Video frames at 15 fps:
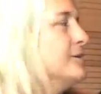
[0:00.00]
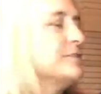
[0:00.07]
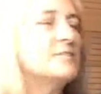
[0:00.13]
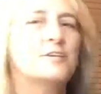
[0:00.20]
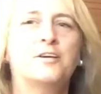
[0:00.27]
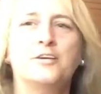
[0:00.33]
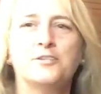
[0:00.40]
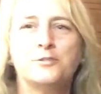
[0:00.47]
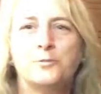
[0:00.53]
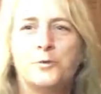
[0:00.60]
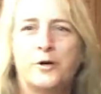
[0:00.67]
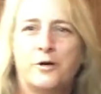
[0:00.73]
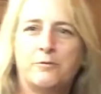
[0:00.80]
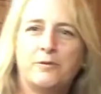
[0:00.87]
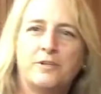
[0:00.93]
So here's
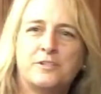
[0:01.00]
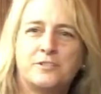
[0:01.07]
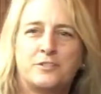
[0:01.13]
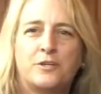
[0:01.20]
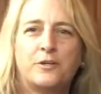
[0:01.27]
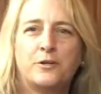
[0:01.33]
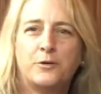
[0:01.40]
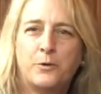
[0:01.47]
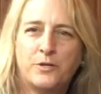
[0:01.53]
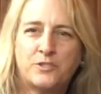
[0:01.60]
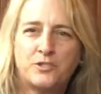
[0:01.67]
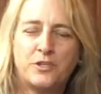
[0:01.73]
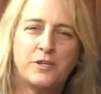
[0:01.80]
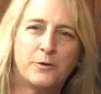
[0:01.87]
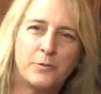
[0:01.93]
where I really started
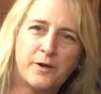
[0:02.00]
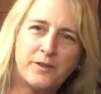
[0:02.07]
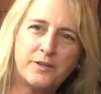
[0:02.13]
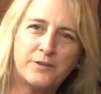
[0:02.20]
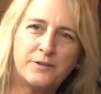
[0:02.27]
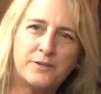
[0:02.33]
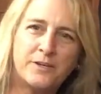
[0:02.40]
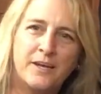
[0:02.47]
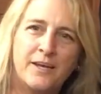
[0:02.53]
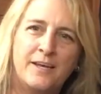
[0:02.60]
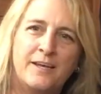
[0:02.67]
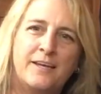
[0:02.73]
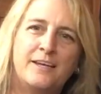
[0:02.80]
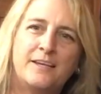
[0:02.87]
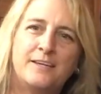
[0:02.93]
questioning whether
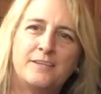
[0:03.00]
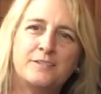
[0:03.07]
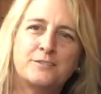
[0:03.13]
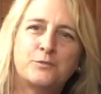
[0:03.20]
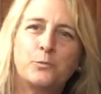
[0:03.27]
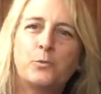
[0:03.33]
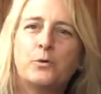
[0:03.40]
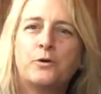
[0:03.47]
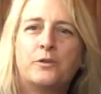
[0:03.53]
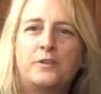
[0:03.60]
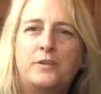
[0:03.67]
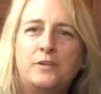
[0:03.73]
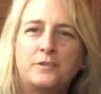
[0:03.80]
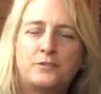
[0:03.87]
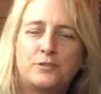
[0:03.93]
it's
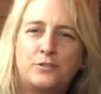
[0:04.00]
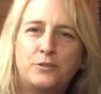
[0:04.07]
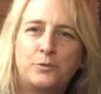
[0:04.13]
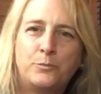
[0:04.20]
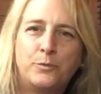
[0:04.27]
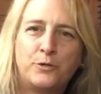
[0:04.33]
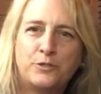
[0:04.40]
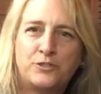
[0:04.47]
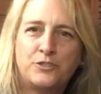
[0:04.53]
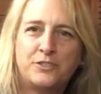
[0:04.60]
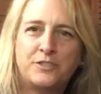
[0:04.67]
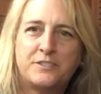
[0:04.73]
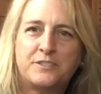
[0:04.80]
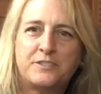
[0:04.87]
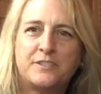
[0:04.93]
worth it to
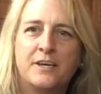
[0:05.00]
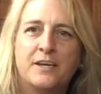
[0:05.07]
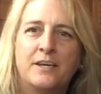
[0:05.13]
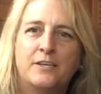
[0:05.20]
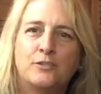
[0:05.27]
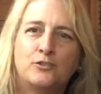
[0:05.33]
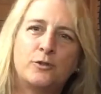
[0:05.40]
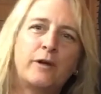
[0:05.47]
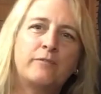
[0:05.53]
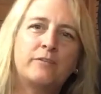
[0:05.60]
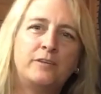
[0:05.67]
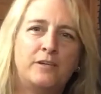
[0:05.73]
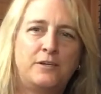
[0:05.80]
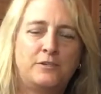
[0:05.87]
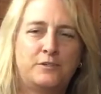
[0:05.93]
purchase
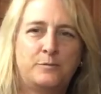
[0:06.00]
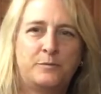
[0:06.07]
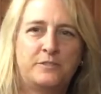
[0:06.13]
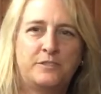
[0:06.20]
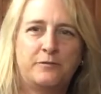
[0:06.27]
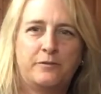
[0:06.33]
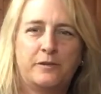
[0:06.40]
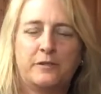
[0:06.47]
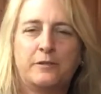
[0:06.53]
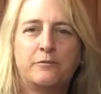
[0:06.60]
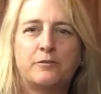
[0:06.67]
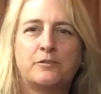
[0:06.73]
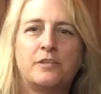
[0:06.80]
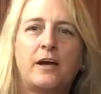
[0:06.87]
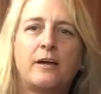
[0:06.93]
traveling gear specifically
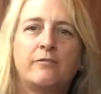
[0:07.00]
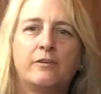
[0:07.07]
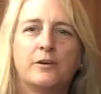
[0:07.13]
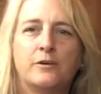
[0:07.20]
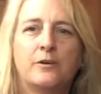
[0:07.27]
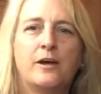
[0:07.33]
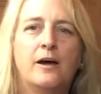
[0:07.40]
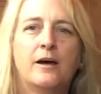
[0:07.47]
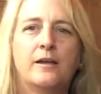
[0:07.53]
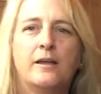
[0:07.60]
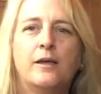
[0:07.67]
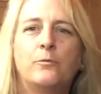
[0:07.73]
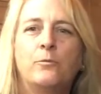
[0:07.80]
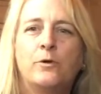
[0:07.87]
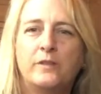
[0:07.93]
for diving or not.
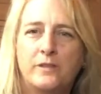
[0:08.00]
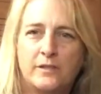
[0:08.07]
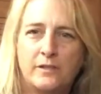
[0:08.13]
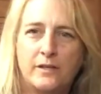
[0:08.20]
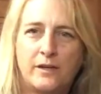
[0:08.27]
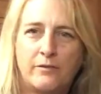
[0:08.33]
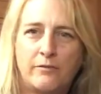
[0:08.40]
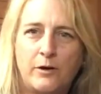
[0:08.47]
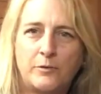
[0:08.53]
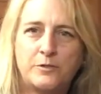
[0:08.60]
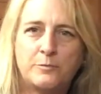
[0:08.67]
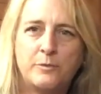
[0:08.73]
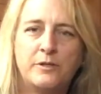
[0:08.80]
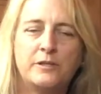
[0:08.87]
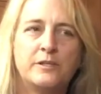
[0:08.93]
And one thing that I've
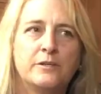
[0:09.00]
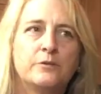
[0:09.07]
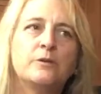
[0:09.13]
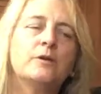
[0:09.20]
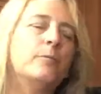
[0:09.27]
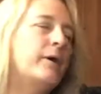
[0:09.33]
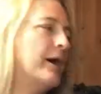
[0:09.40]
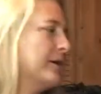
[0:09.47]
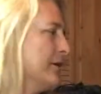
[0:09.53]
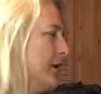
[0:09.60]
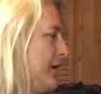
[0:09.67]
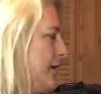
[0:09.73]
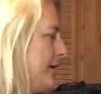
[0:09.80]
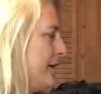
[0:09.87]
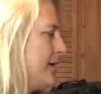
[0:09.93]
always been leery about
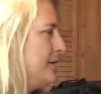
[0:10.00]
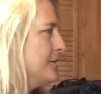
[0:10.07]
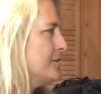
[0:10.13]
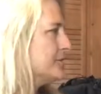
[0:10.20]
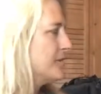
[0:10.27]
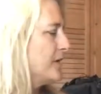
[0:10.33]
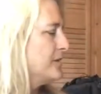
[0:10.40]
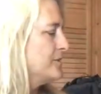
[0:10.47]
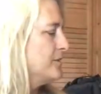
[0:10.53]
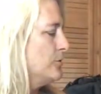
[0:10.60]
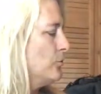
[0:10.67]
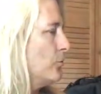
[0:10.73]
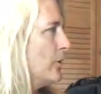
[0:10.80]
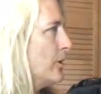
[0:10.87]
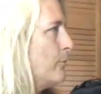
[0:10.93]
is I
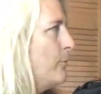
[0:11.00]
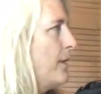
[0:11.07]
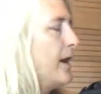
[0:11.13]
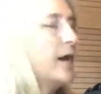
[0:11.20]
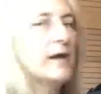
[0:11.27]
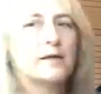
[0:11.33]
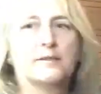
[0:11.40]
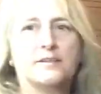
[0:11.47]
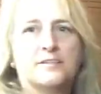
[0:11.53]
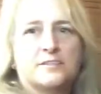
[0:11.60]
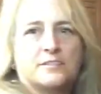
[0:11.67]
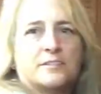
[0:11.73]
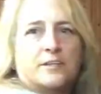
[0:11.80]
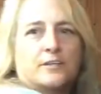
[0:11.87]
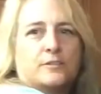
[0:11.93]
didn't want a bag that
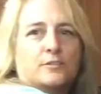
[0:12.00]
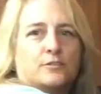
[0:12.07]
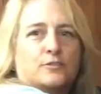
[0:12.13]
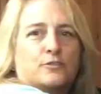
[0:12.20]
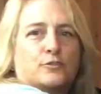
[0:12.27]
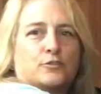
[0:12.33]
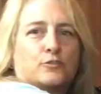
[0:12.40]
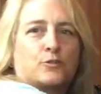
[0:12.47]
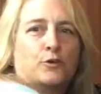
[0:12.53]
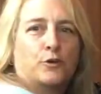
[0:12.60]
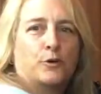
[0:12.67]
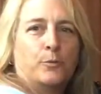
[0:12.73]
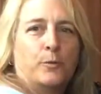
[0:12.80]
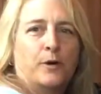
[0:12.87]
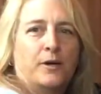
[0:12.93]
said
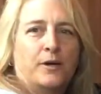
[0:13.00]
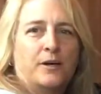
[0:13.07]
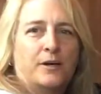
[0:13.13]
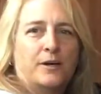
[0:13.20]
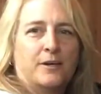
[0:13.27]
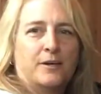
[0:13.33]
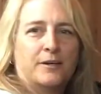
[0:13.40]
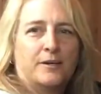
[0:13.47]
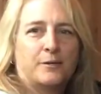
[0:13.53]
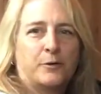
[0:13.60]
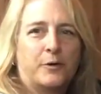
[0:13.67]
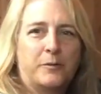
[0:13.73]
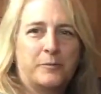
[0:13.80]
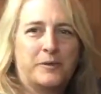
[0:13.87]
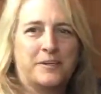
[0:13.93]
scuba
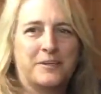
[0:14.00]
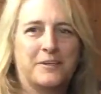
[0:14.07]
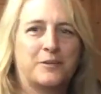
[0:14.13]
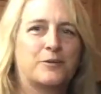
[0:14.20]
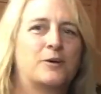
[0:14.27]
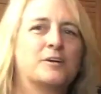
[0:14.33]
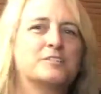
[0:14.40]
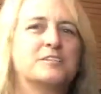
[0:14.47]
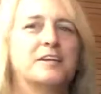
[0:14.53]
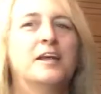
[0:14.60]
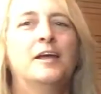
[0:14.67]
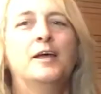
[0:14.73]
equipment across it,